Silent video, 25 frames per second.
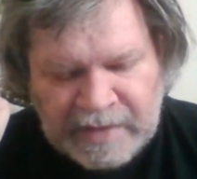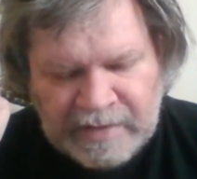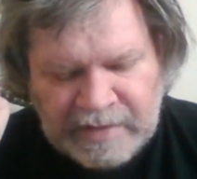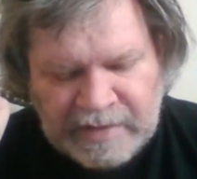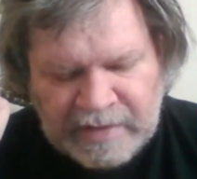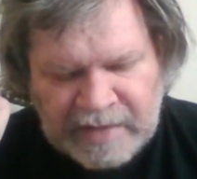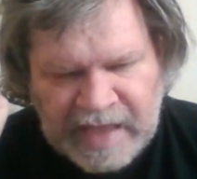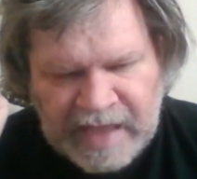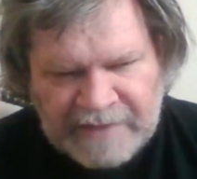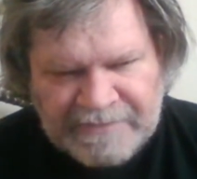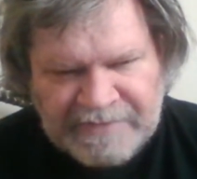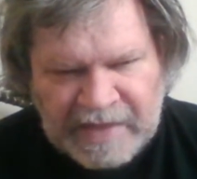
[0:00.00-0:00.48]

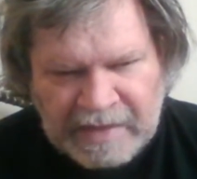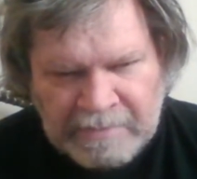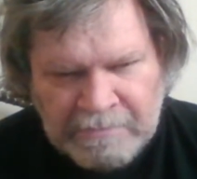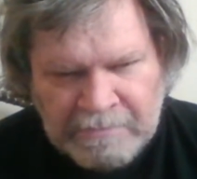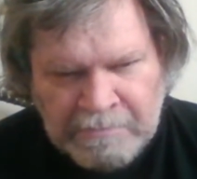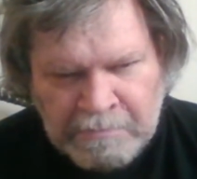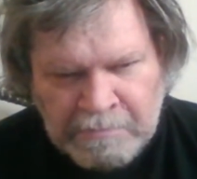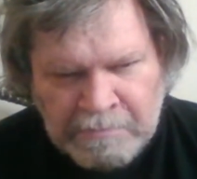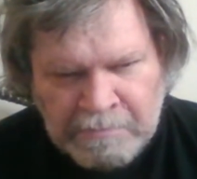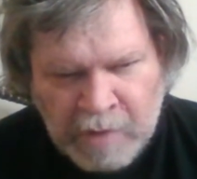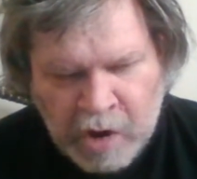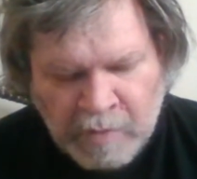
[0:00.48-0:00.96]
Have that
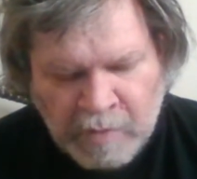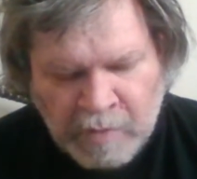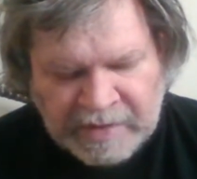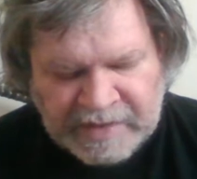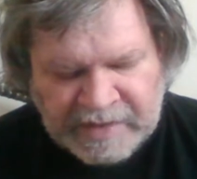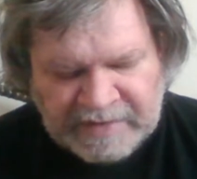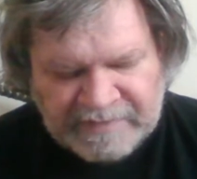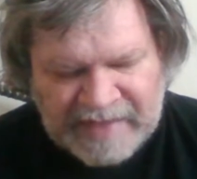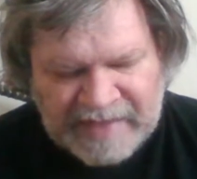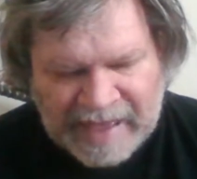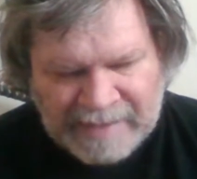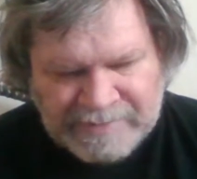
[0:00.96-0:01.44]

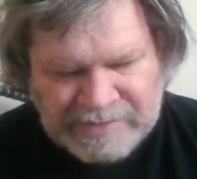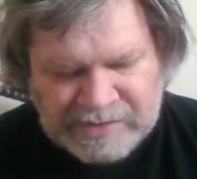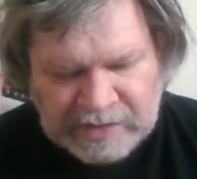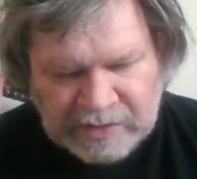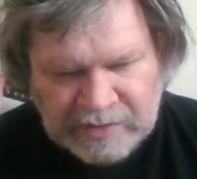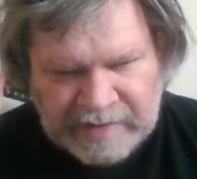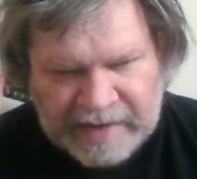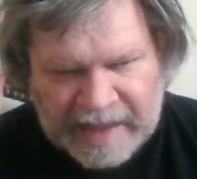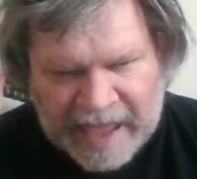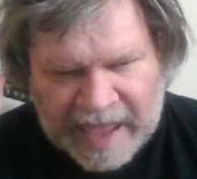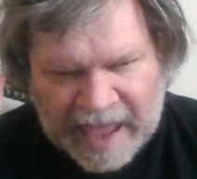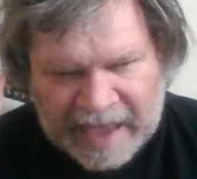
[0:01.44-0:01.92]
moment of
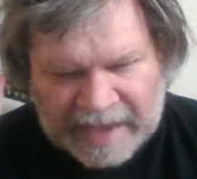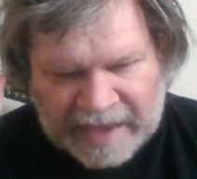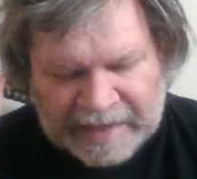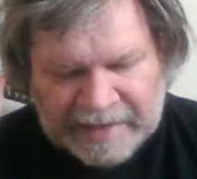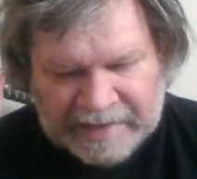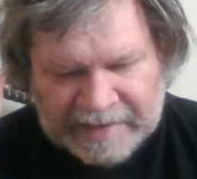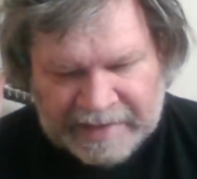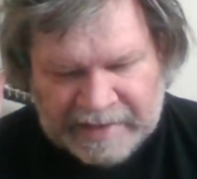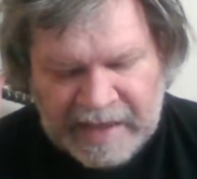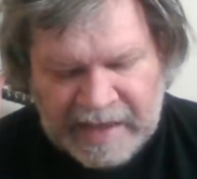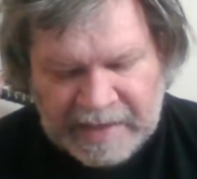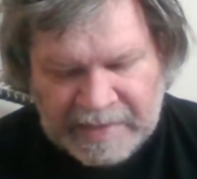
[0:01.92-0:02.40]
absolute agony